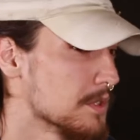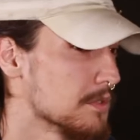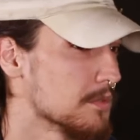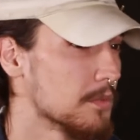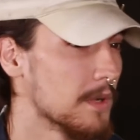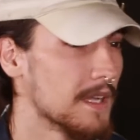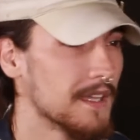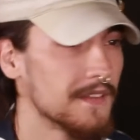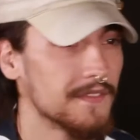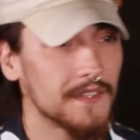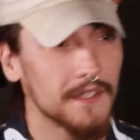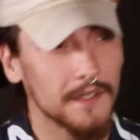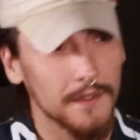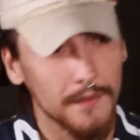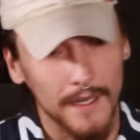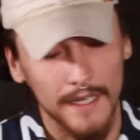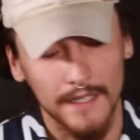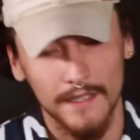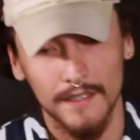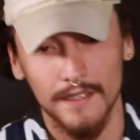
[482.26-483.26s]
real Wave
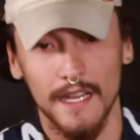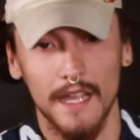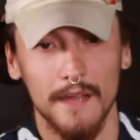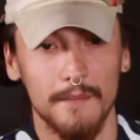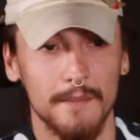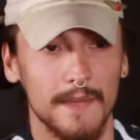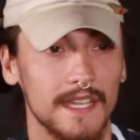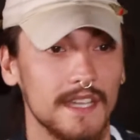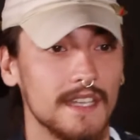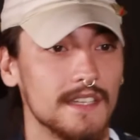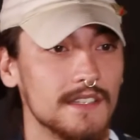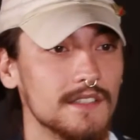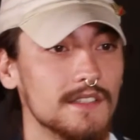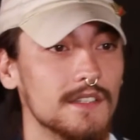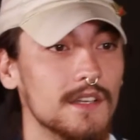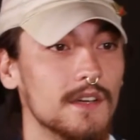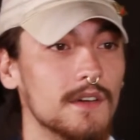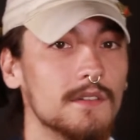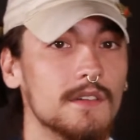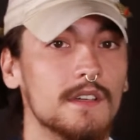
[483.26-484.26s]
Theory record got made, you
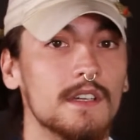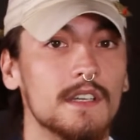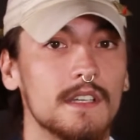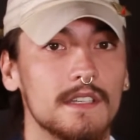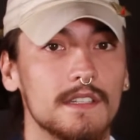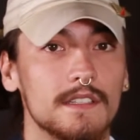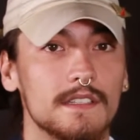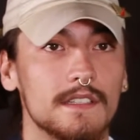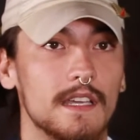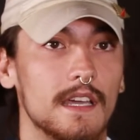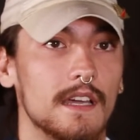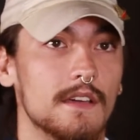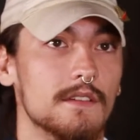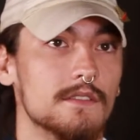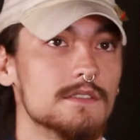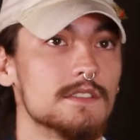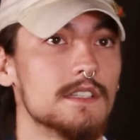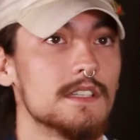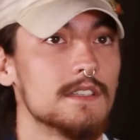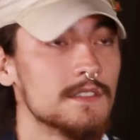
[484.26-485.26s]
know, yeah,
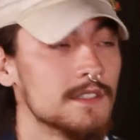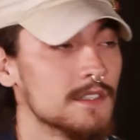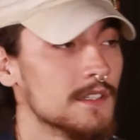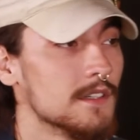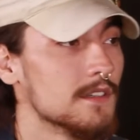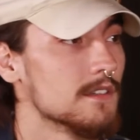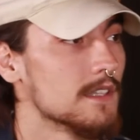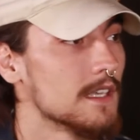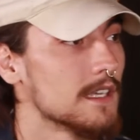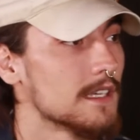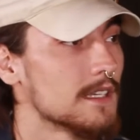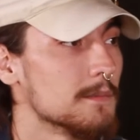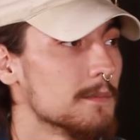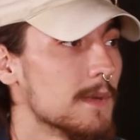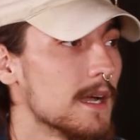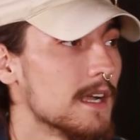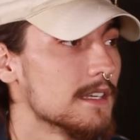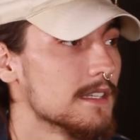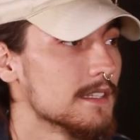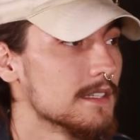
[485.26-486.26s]
it was like, you know, like
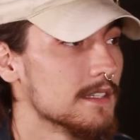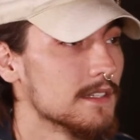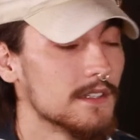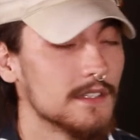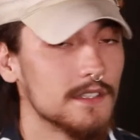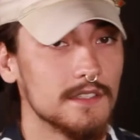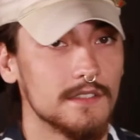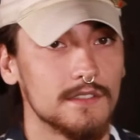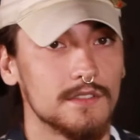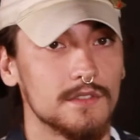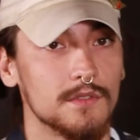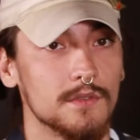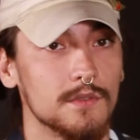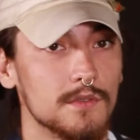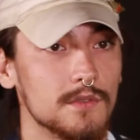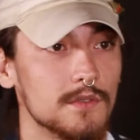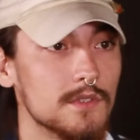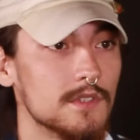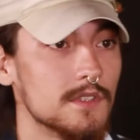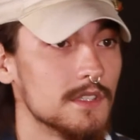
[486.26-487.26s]
about a year or two.